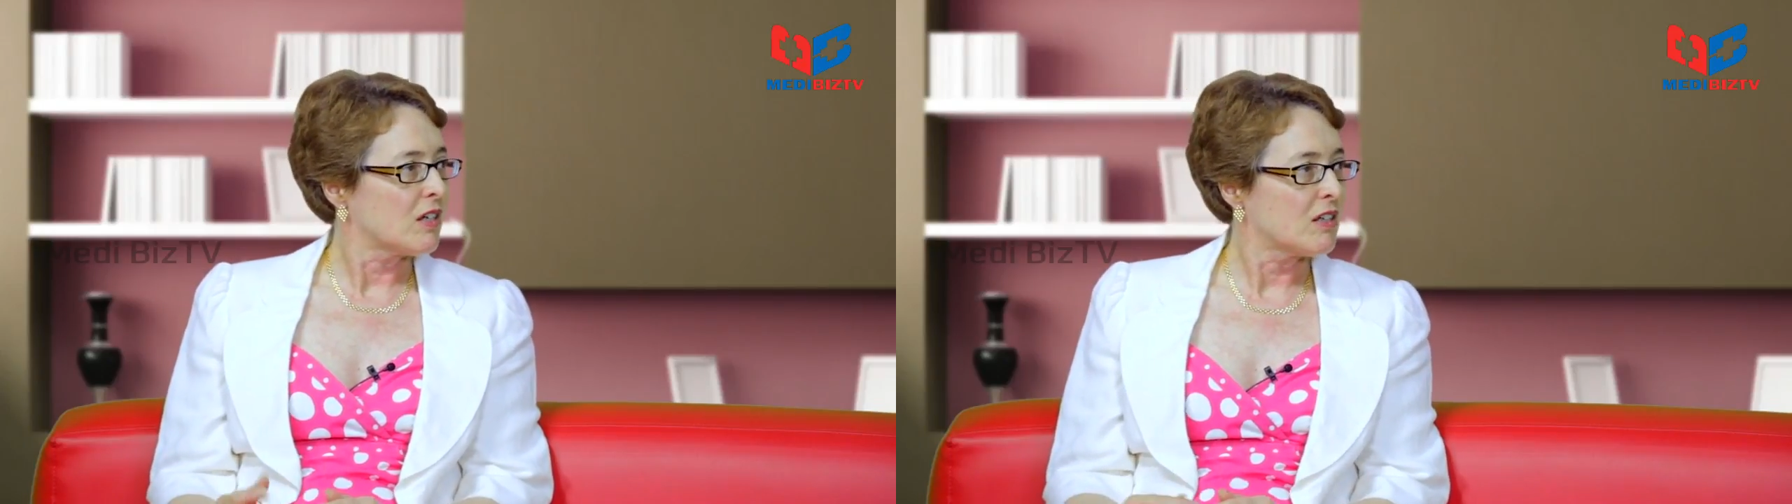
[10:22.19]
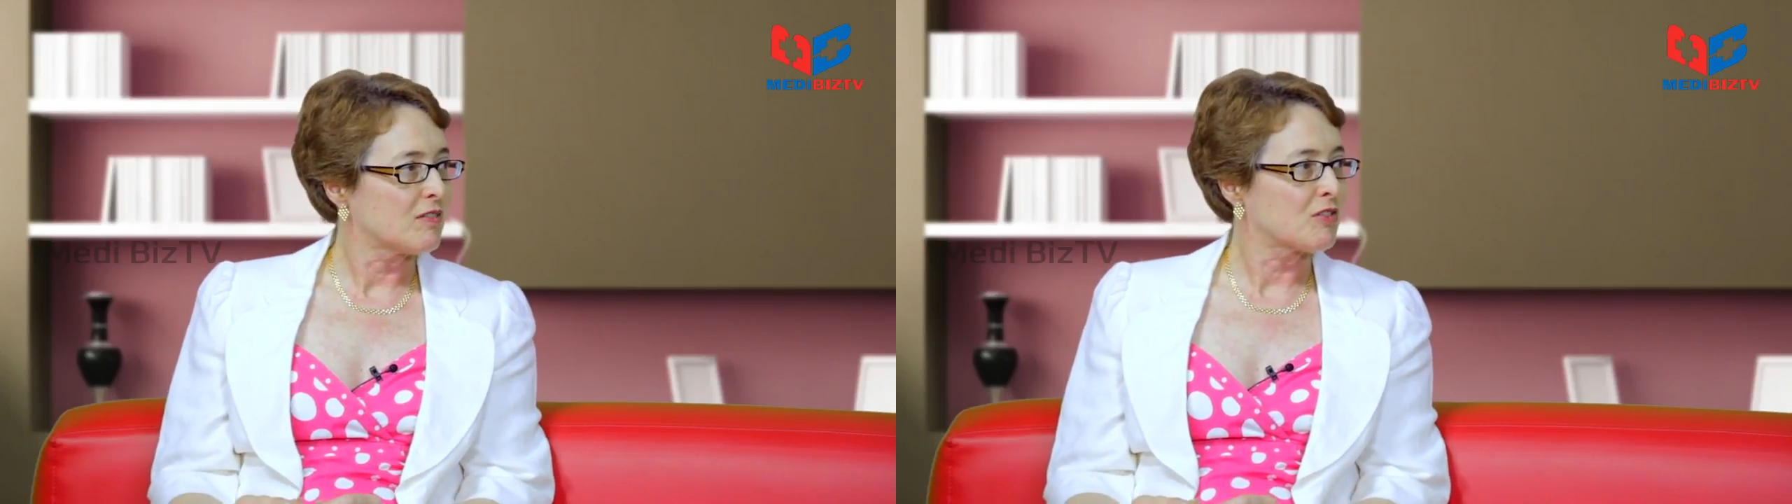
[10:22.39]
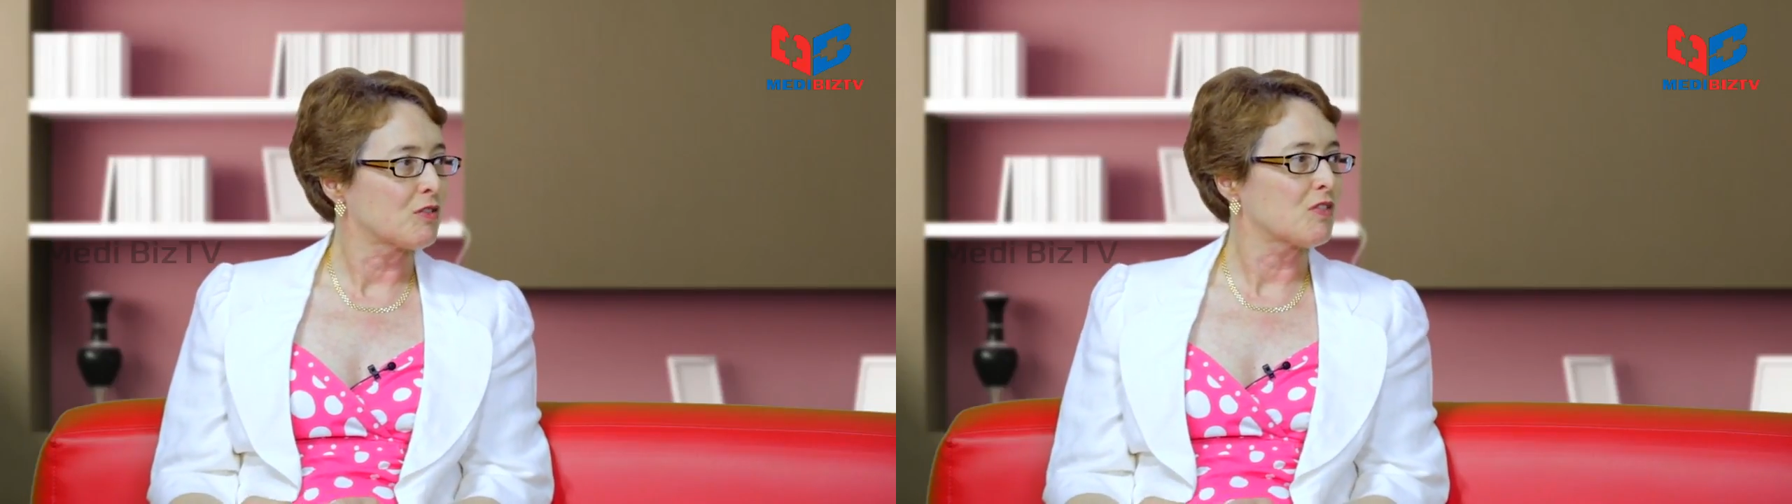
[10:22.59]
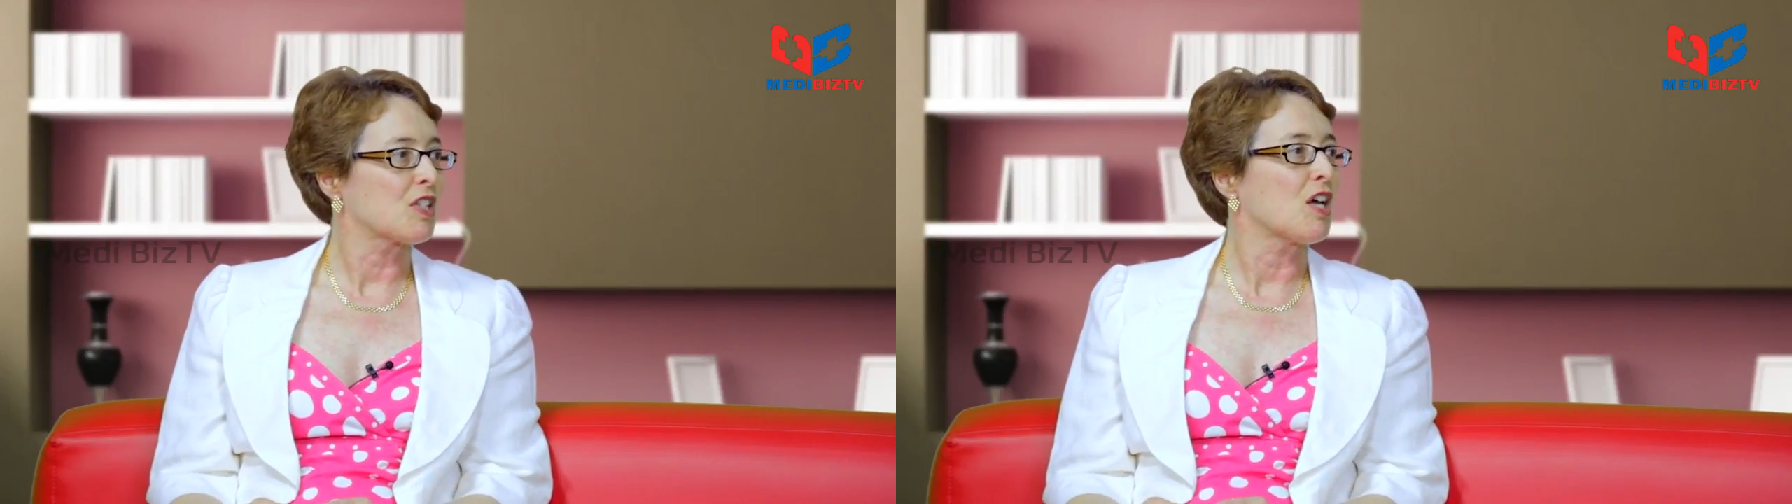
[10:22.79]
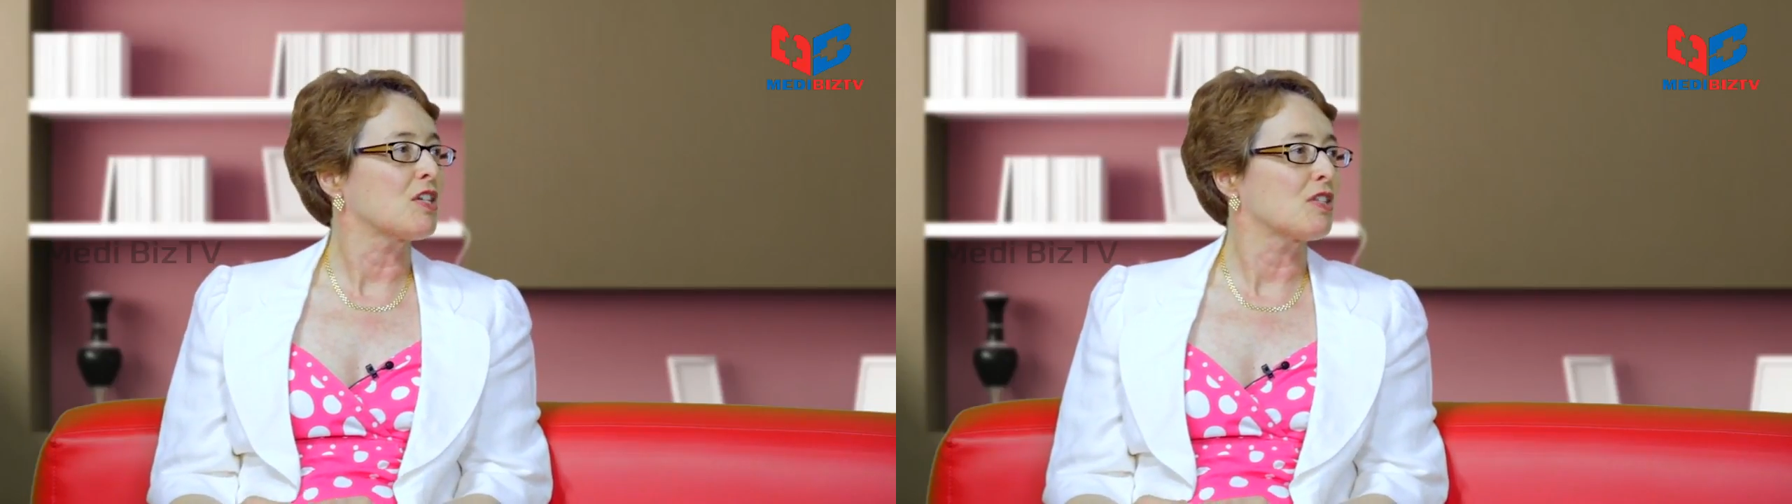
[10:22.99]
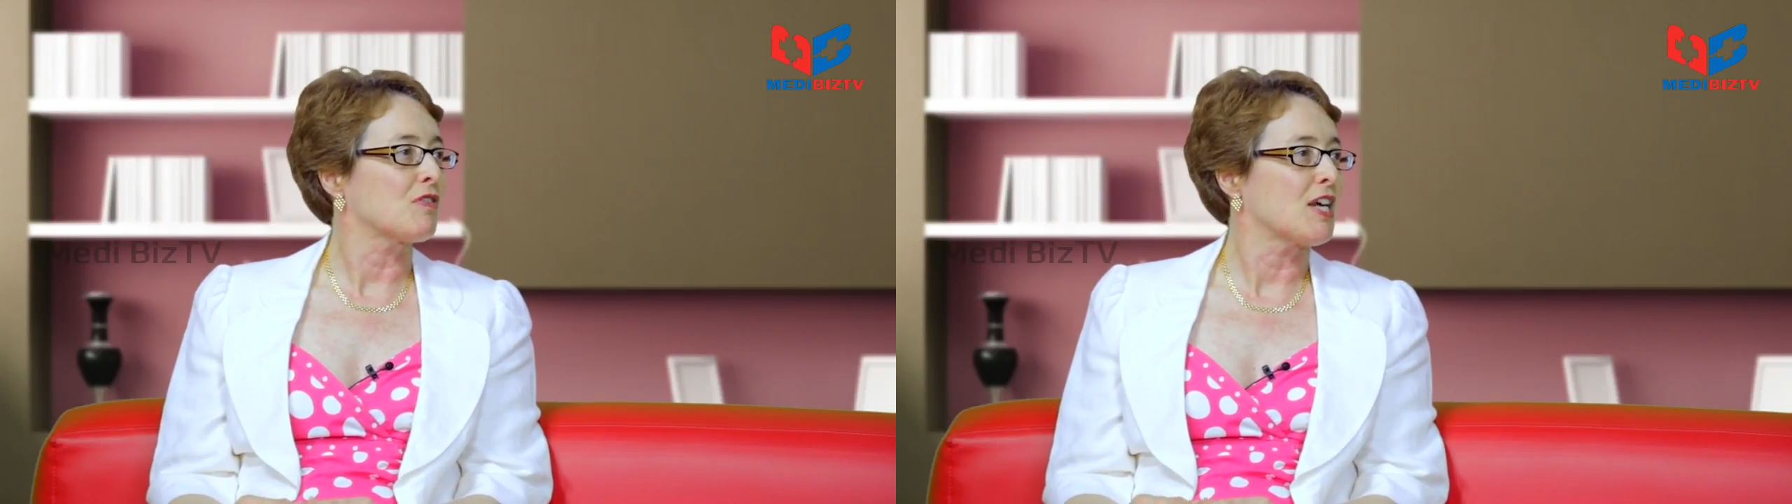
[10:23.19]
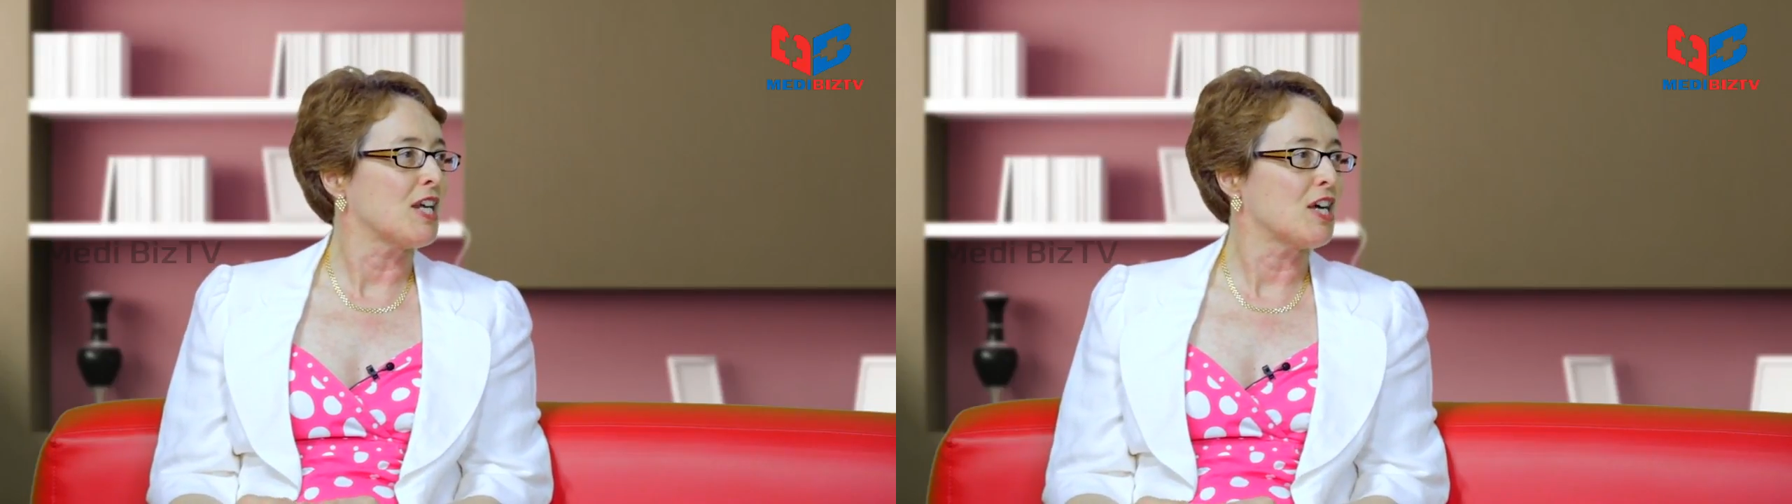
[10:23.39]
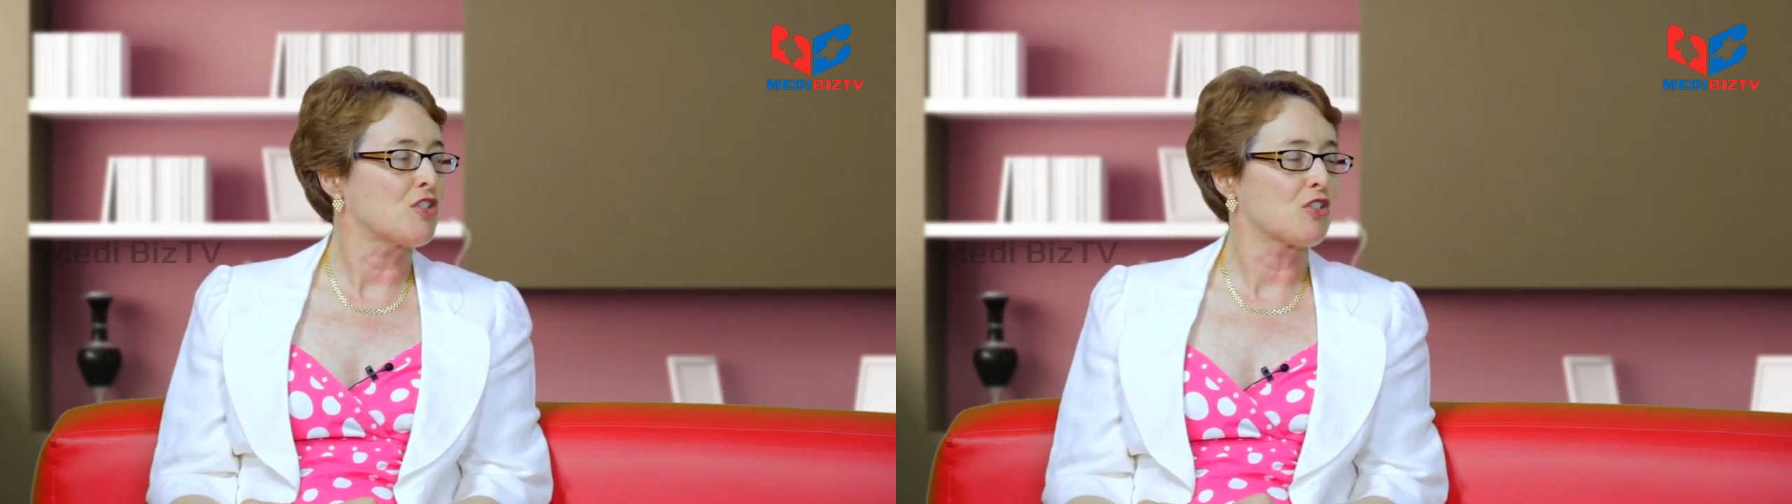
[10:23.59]
a sort of slice of
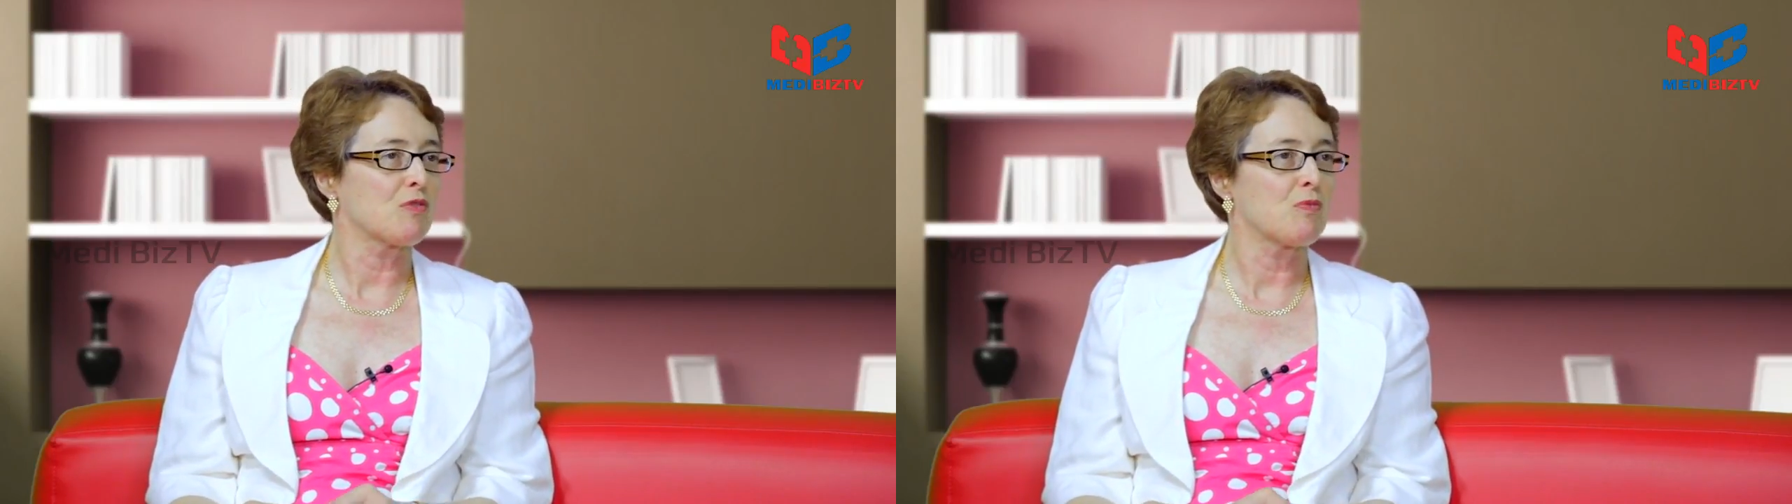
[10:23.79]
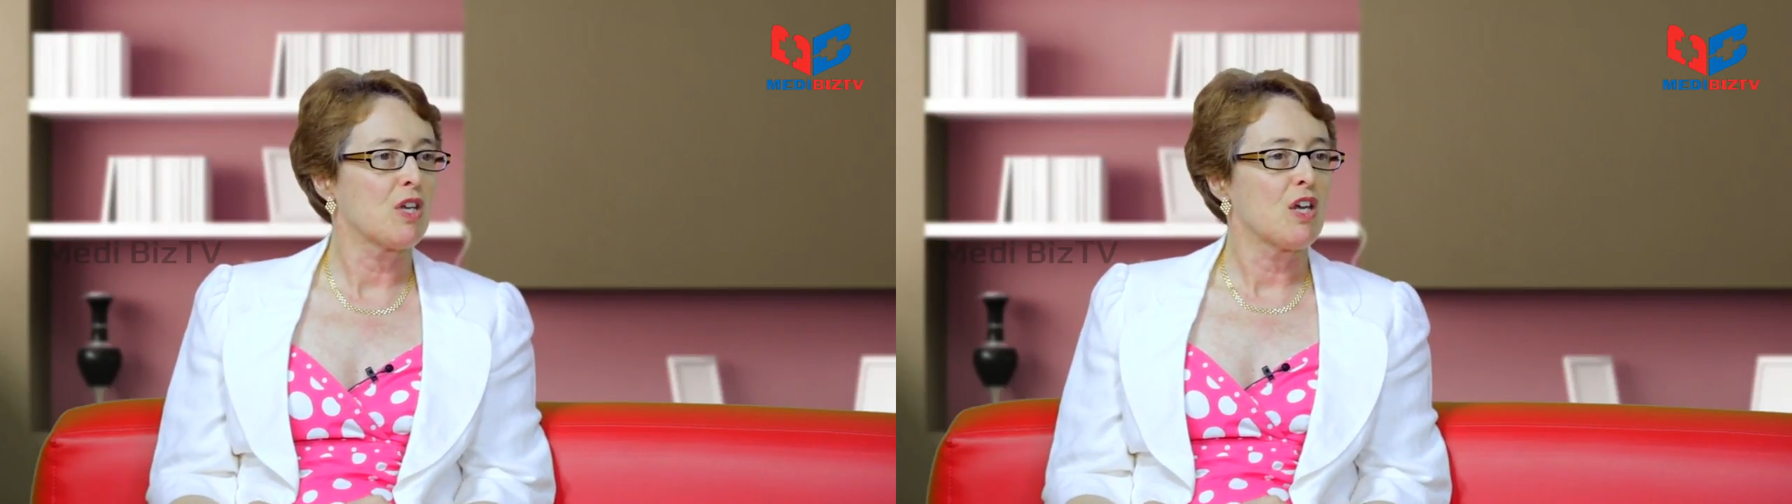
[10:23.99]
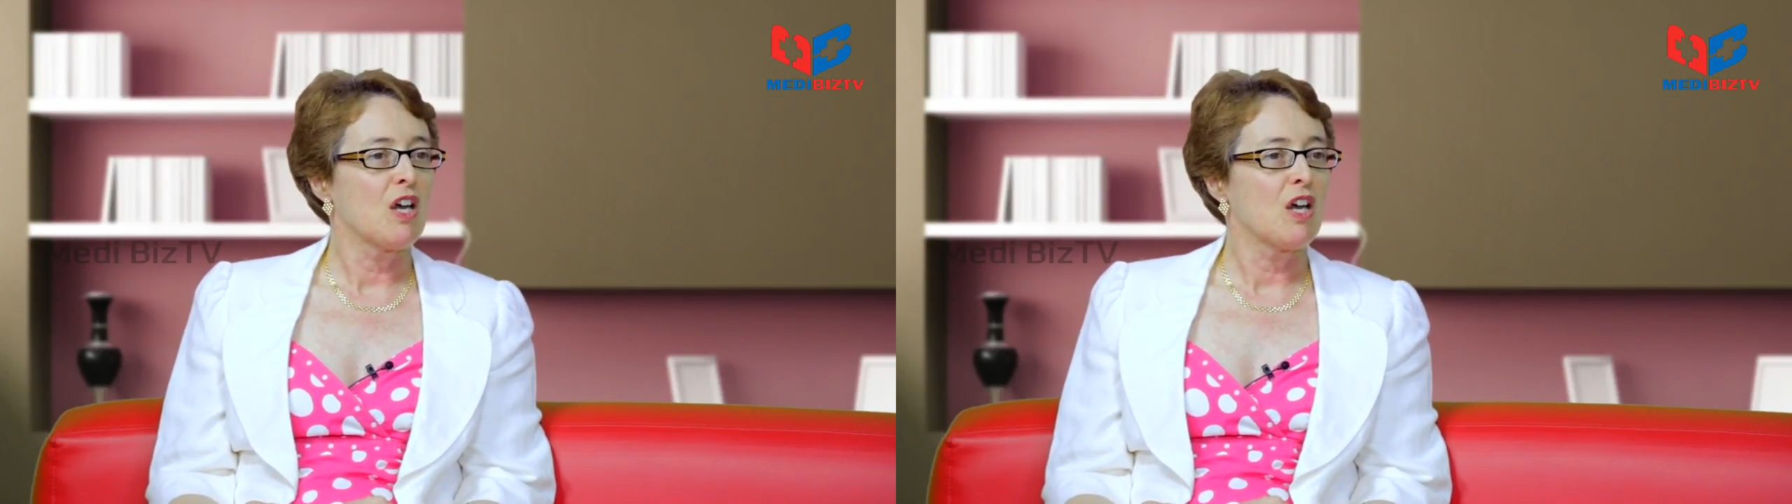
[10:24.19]
radiation.